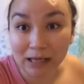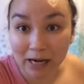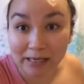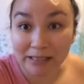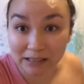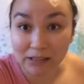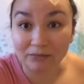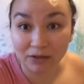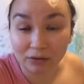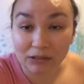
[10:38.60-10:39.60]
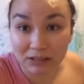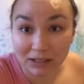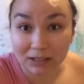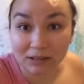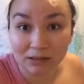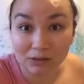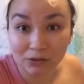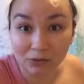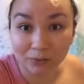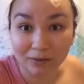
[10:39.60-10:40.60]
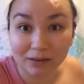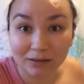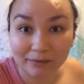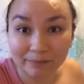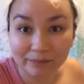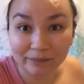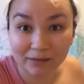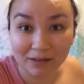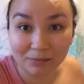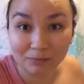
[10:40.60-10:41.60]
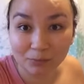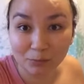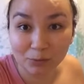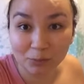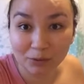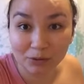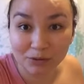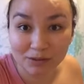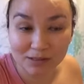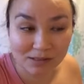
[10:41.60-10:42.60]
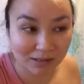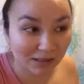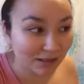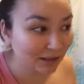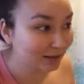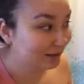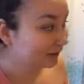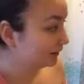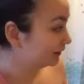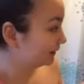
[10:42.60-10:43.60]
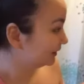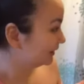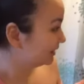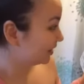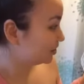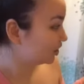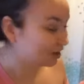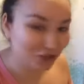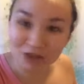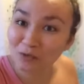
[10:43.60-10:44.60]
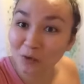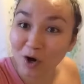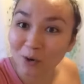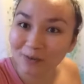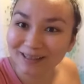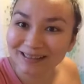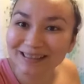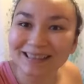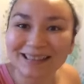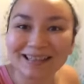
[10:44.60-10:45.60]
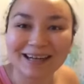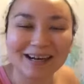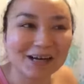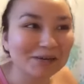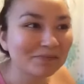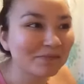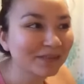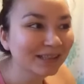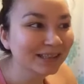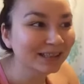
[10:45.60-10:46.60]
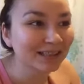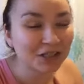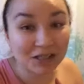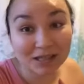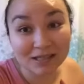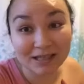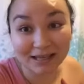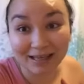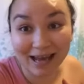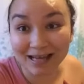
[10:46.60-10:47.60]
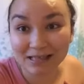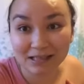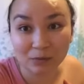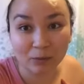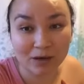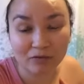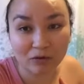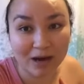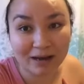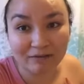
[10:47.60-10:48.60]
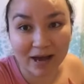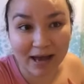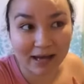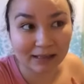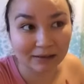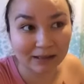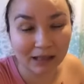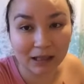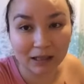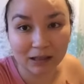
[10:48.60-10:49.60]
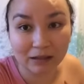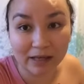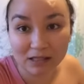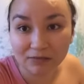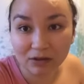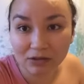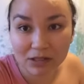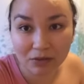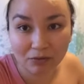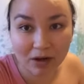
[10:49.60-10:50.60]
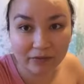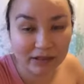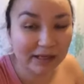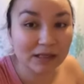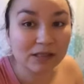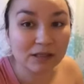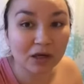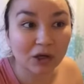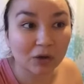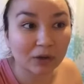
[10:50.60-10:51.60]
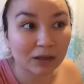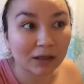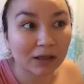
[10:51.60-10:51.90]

I need fennel tea to keep Rhubird's digestion going. She does get gassy whenever I've had like less fennel tea throughout the day, so